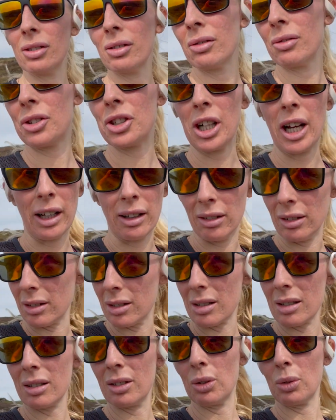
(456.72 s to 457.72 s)

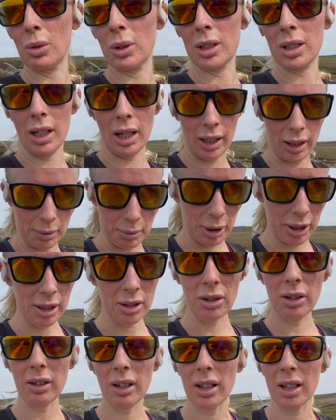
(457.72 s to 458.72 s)
gels all the time, and it's
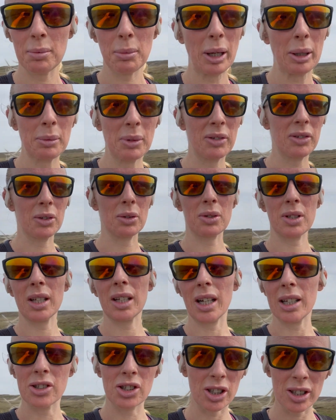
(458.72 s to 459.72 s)
not that they make me feel sick,
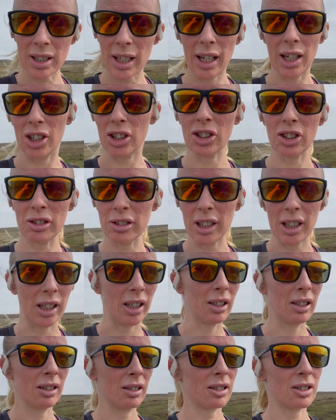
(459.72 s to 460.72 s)
I just get hungry.
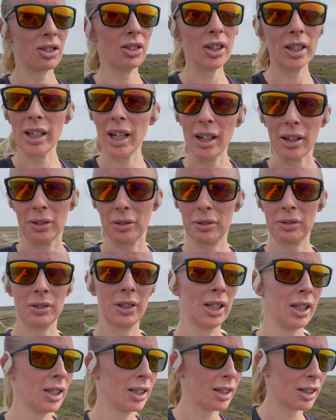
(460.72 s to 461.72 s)
It's not enough.
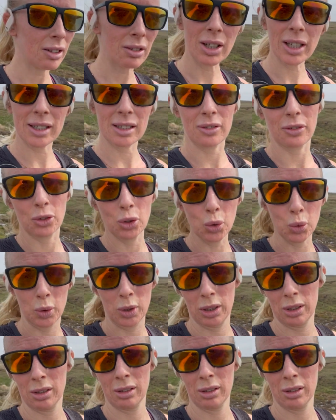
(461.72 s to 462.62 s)
I don't like the food.